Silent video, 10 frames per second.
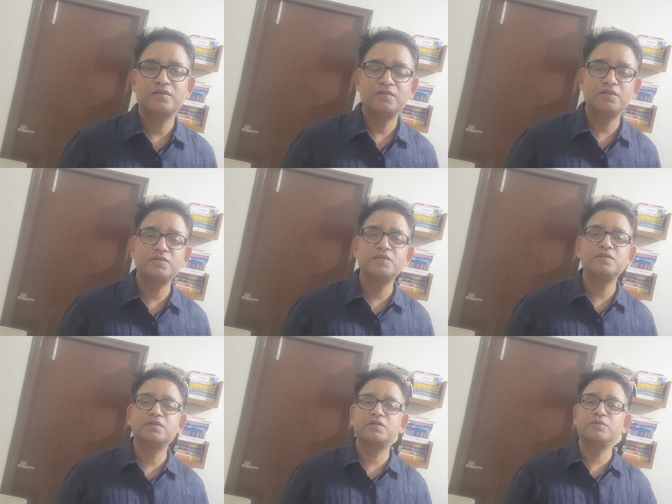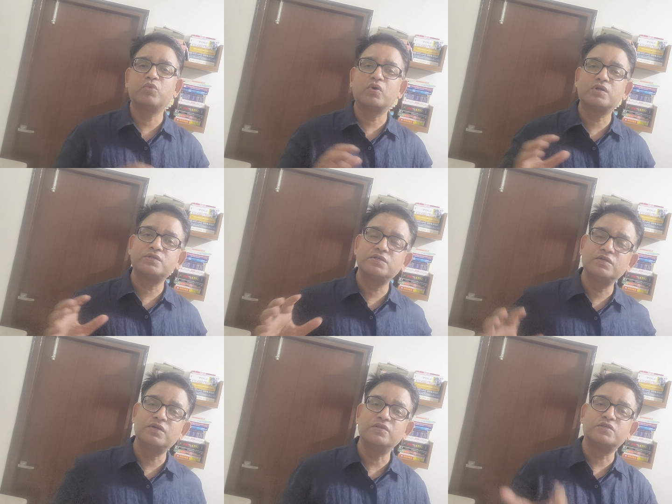They think that
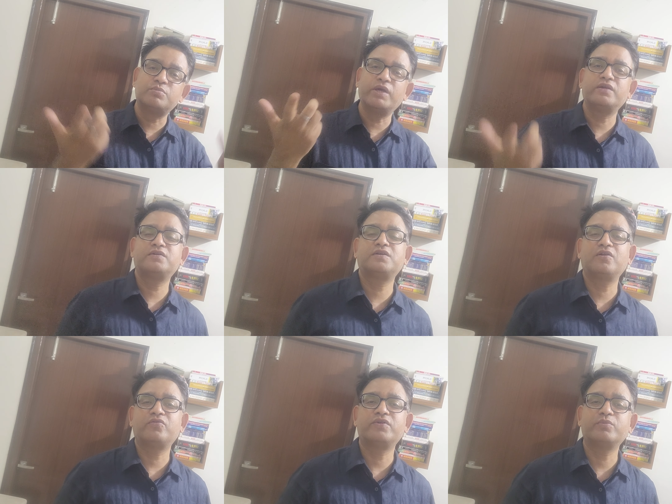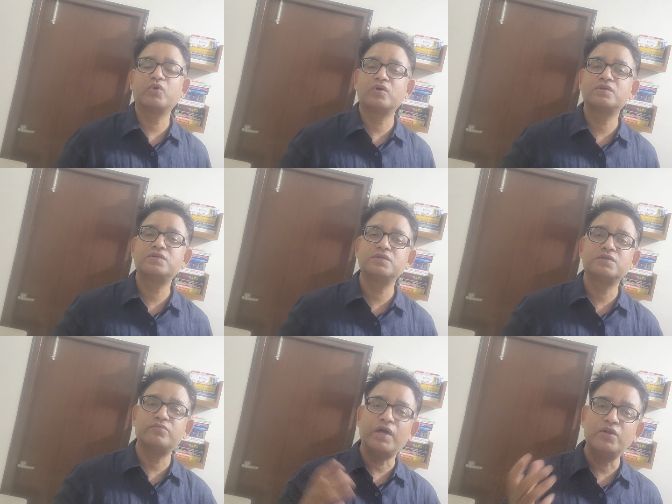democracy runs by itself. Democracy is
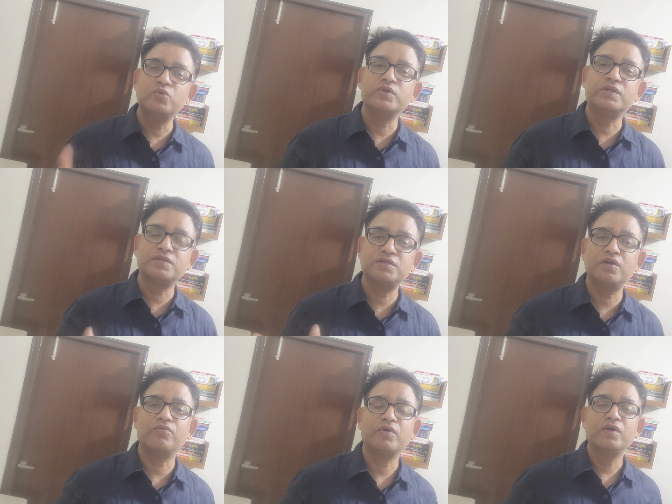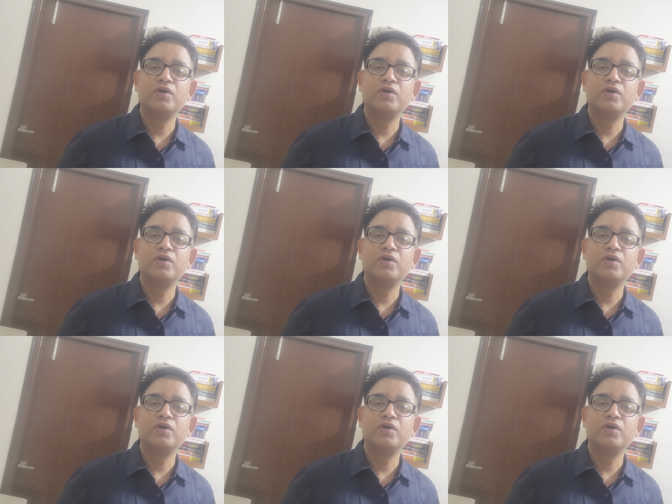a value in itself.